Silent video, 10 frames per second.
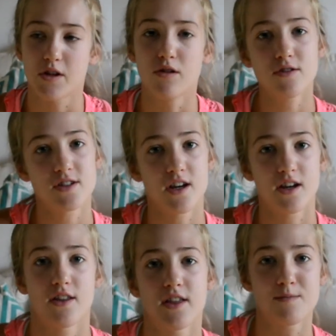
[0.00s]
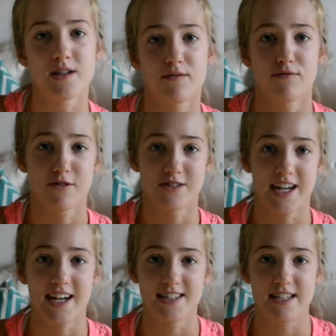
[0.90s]
Also, thumbs up for
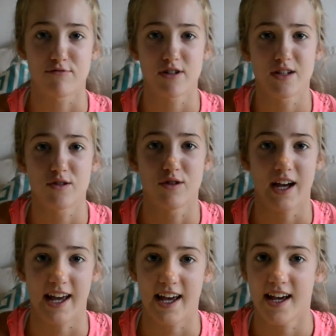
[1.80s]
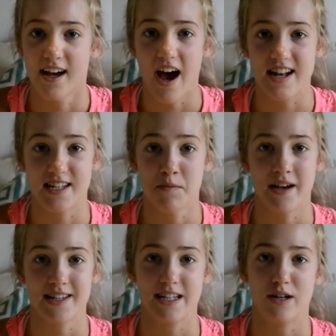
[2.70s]
Daisy's really cool hair. I did it
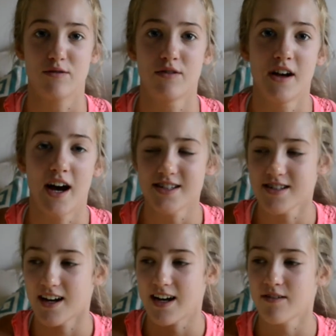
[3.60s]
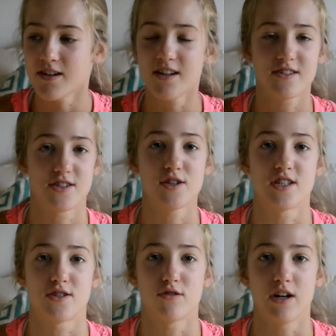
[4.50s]
myself. I'm gonna do a
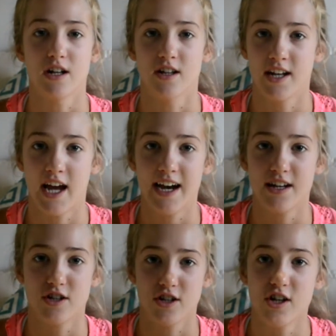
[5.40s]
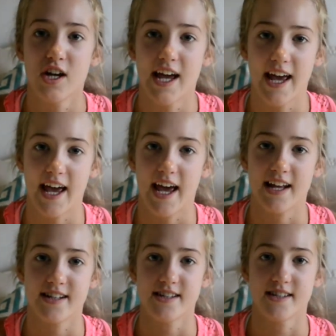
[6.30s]
tutorial on how to do hair,
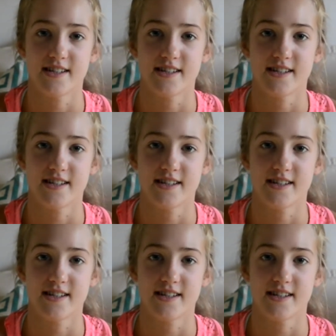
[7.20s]
and